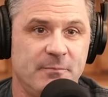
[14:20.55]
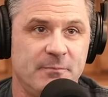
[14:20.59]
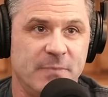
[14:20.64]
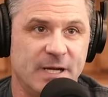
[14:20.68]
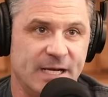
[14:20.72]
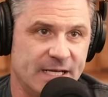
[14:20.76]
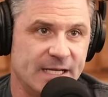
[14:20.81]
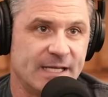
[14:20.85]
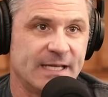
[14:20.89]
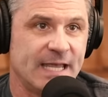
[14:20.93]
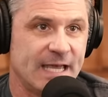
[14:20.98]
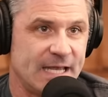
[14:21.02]

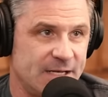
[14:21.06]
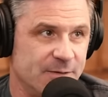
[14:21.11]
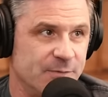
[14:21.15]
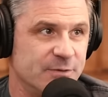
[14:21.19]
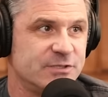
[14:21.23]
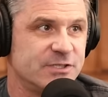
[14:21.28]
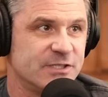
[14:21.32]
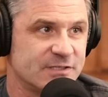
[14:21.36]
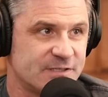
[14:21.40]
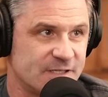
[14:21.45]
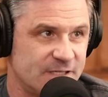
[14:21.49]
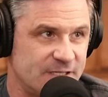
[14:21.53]
but again, it
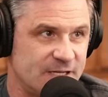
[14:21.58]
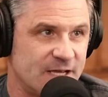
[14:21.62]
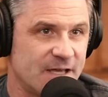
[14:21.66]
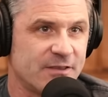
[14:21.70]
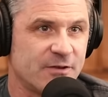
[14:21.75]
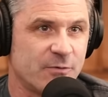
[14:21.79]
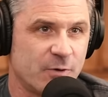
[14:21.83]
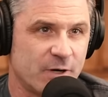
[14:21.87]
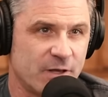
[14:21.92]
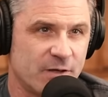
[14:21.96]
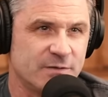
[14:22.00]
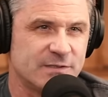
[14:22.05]
was just
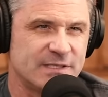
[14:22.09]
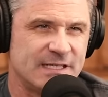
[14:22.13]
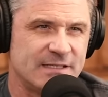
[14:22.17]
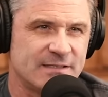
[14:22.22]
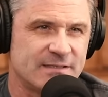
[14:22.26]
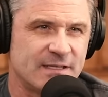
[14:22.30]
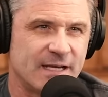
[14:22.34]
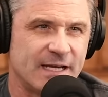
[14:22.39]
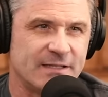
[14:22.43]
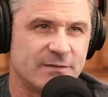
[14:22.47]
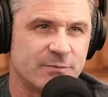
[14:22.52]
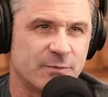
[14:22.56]
another one of those
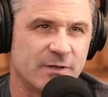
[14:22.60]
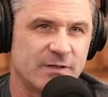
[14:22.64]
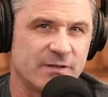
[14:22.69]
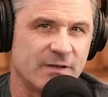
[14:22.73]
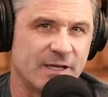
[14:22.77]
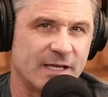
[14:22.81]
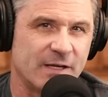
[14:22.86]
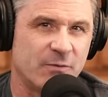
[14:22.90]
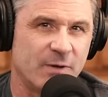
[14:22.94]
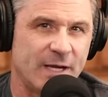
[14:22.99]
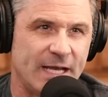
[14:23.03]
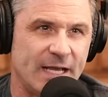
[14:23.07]
insights where it's
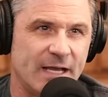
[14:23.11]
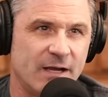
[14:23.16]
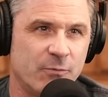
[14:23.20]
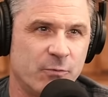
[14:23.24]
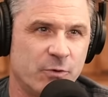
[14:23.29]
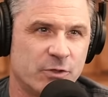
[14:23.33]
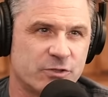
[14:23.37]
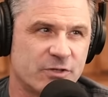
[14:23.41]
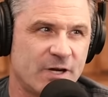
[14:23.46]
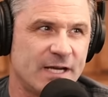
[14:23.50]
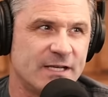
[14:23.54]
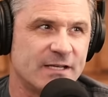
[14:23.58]
like, wait,
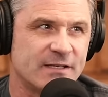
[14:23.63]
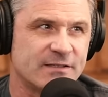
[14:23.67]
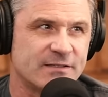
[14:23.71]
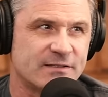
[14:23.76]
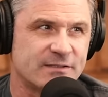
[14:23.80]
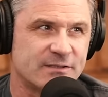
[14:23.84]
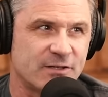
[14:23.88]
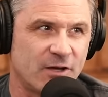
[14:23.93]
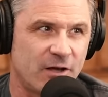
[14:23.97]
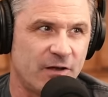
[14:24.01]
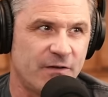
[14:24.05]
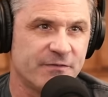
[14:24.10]
we're trying to
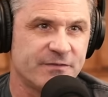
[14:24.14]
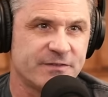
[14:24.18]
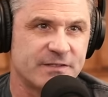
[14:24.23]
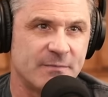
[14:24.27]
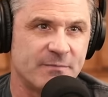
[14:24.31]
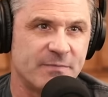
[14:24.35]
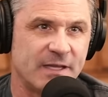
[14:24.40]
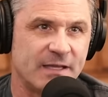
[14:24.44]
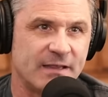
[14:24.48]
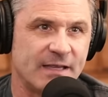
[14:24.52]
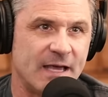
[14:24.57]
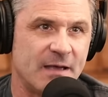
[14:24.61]
solve
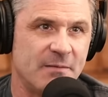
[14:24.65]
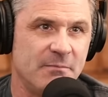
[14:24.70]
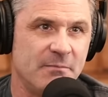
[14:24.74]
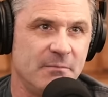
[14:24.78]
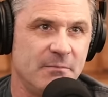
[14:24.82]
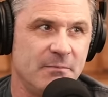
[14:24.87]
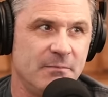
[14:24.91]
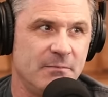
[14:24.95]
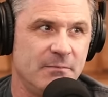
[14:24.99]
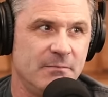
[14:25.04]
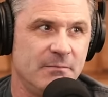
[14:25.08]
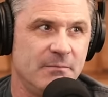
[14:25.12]
something that
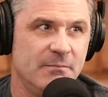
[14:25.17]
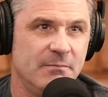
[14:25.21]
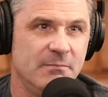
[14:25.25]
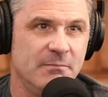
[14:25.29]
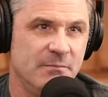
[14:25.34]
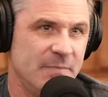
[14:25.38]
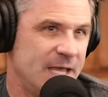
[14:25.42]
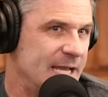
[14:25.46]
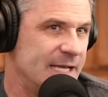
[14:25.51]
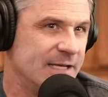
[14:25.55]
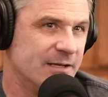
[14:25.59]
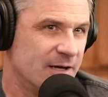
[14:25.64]

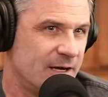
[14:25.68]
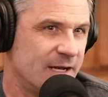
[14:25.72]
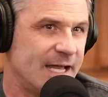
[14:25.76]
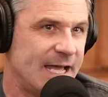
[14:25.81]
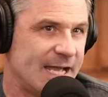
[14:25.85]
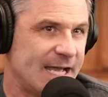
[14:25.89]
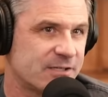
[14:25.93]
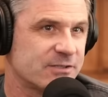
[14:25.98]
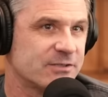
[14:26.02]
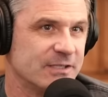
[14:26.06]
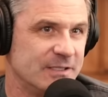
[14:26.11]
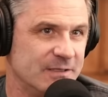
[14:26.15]
may not
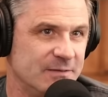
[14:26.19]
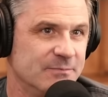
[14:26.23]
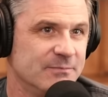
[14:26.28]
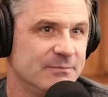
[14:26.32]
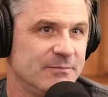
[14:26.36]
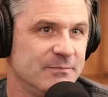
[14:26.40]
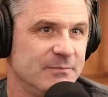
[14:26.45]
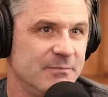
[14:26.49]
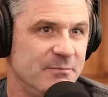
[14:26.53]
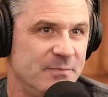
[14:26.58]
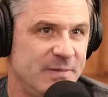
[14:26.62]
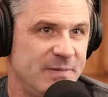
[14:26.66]
actually
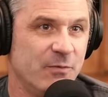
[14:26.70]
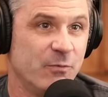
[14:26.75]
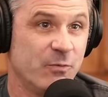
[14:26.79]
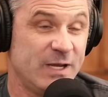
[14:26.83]
be.